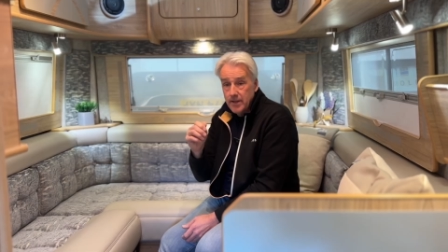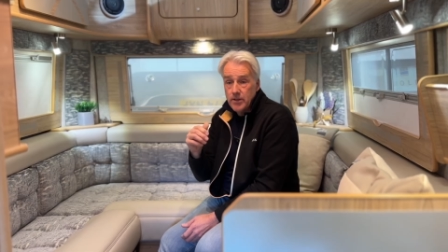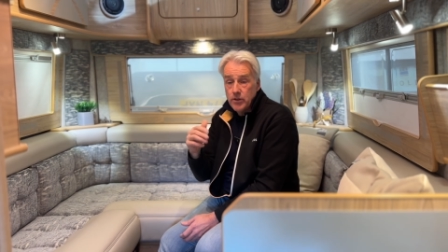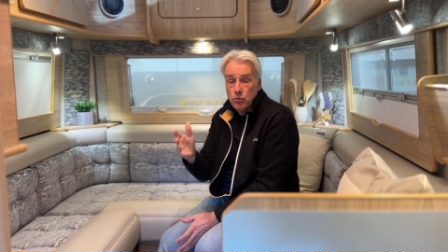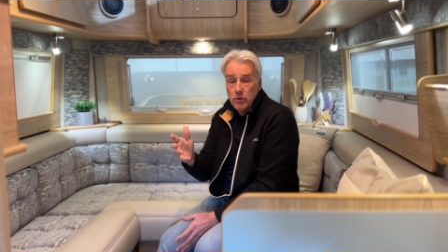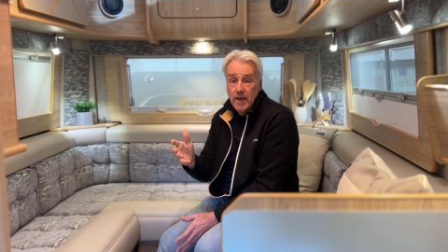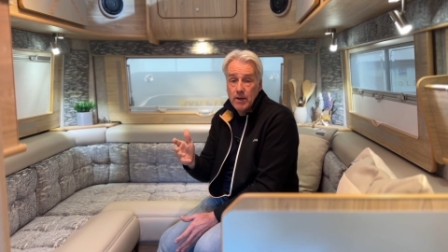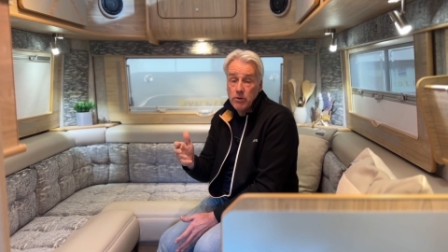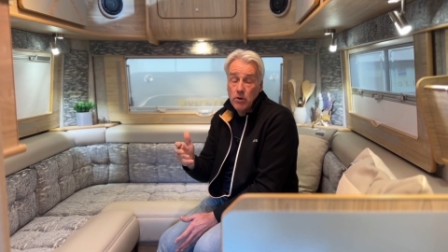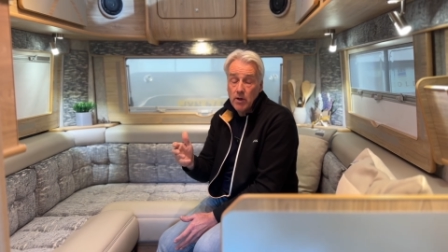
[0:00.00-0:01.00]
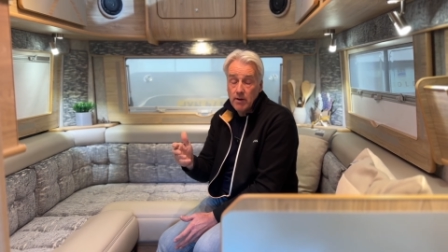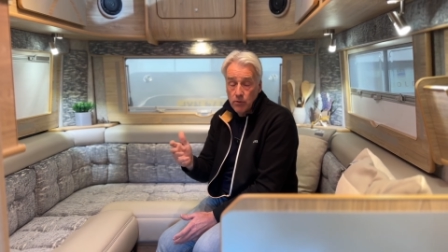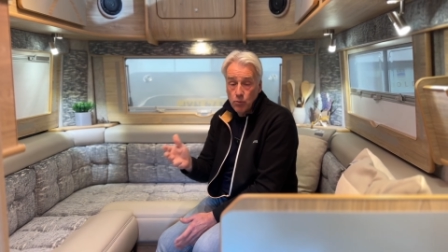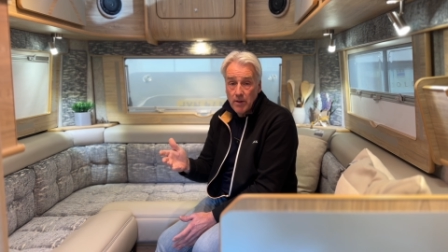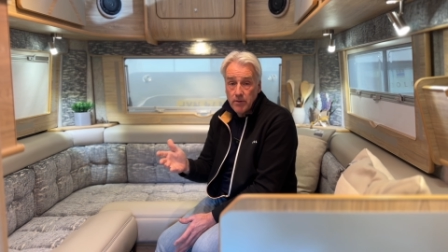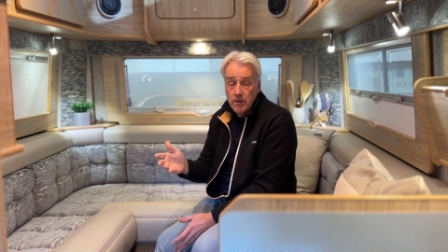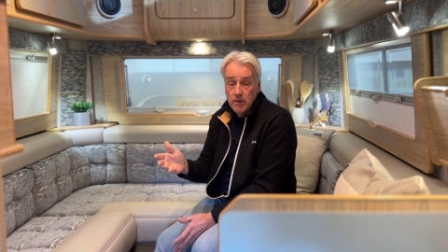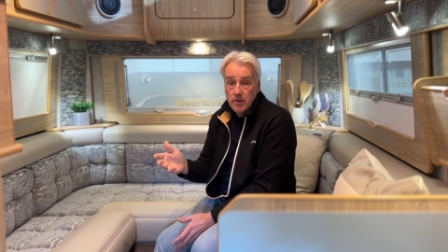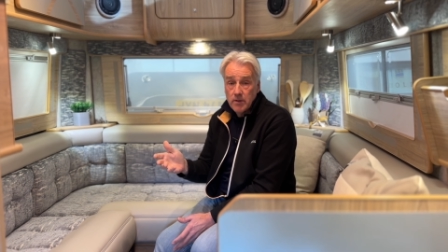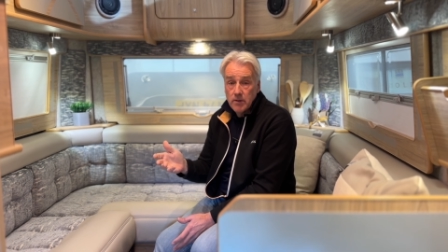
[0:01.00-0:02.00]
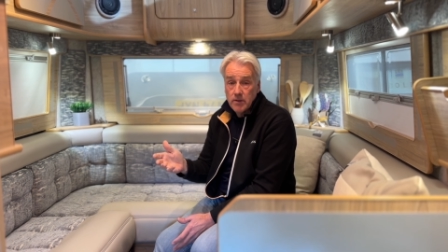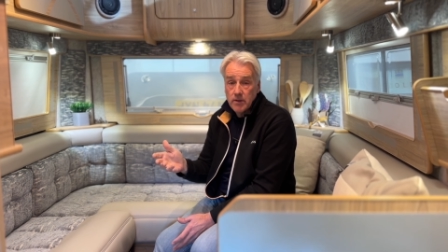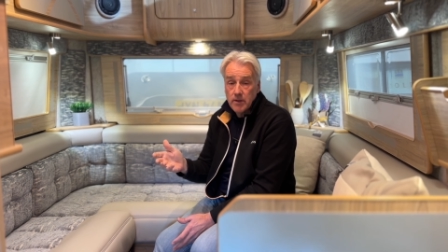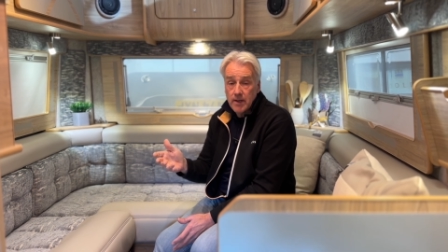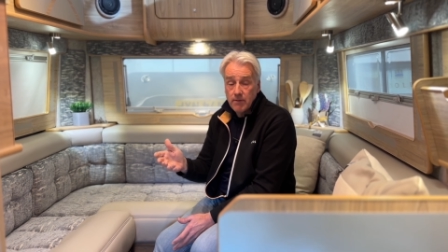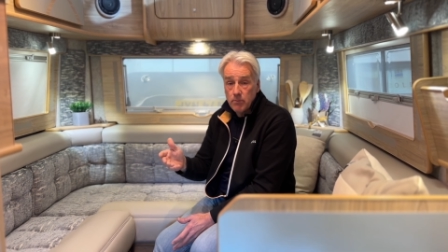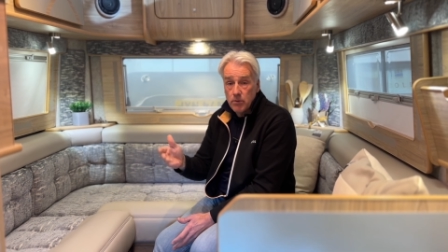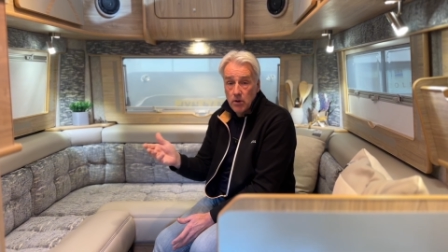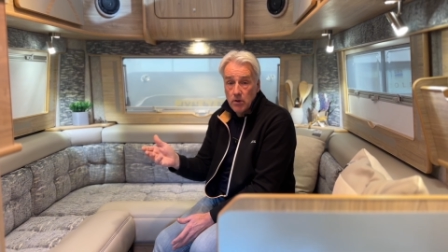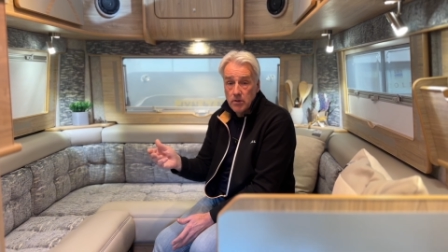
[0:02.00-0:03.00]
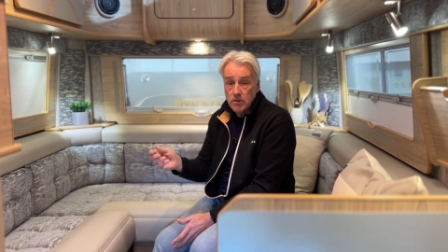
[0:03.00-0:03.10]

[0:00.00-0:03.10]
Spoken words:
the UK we don't have the weather that you can have abroad,